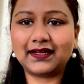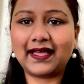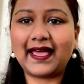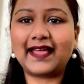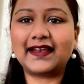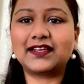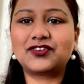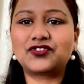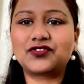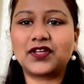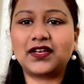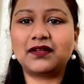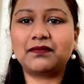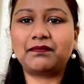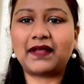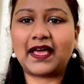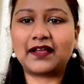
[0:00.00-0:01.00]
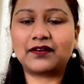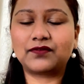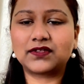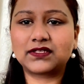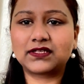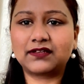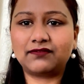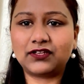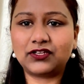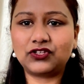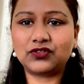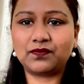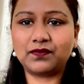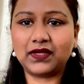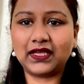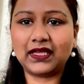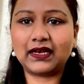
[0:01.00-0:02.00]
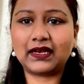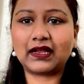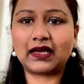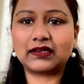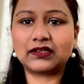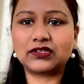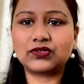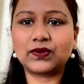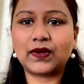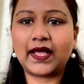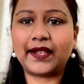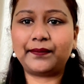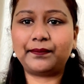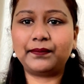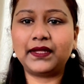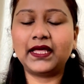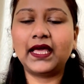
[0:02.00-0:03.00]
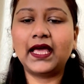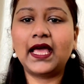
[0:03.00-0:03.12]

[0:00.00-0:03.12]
and a training plan was given to me in order to help me